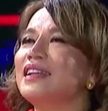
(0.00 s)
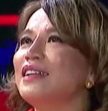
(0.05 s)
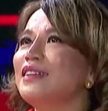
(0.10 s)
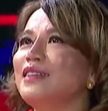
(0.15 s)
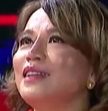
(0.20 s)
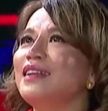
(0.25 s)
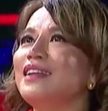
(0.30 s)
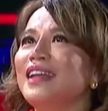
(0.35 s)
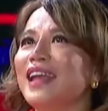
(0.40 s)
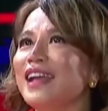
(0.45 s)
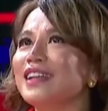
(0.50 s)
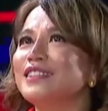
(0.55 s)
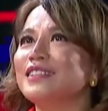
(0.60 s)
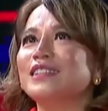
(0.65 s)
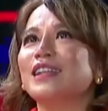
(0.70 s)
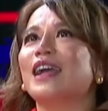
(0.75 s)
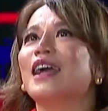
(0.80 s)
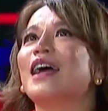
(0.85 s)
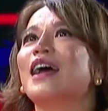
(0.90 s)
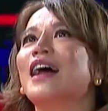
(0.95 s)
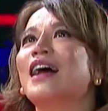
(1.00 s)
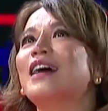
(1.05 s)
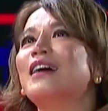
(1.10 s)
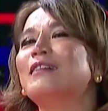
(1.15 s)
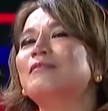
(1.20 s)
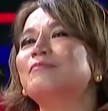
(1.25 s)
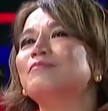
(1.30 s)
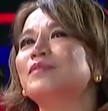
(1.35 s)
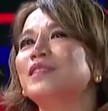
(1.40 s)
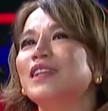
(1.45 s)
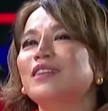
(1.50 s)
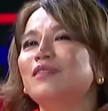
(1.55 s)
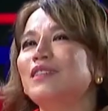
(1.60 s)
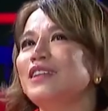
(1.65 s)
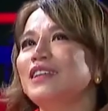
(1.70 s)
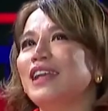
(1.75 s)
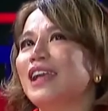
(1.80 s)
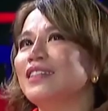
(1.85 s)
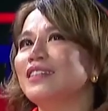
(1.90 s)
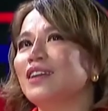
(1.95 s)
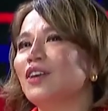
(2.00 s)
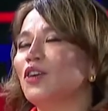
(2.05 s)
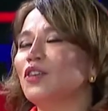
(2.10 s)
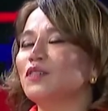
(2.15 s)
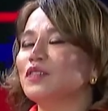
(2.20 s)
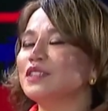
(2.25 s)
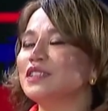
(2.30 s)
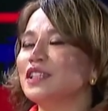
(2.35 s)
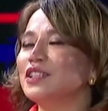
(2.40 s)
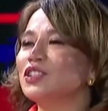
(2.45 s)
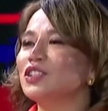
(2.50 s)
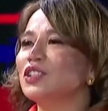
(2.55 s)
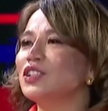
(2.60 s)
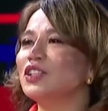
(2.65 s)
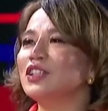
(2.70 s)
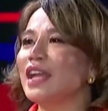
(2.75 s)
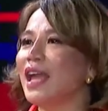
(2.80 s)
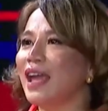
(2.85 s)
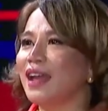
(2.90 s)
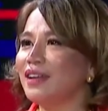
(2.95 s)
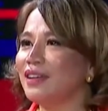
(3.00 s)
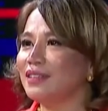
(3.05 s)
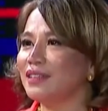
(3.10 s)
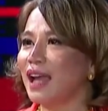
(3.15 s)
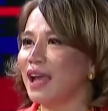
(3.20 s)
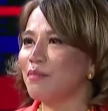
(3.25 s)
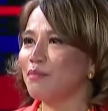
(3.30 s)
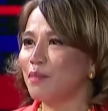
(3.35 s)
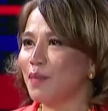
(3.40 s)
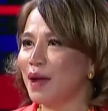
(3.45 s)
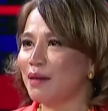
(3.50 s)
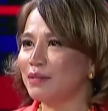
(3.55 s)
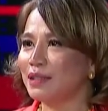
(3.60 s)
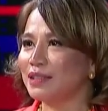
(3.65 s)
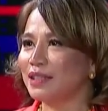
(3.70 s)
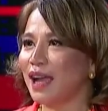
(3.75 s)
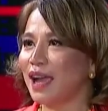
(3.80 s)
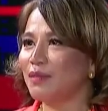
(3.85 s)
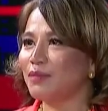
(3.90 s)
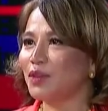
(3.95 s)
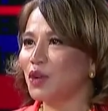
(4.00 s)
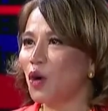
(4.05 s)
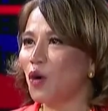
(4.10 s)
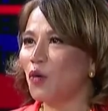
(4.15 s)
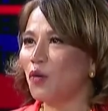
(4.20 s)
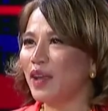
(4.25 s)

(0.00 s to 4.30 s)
And I think, yes, uh, can we get the conversation on anytime maritime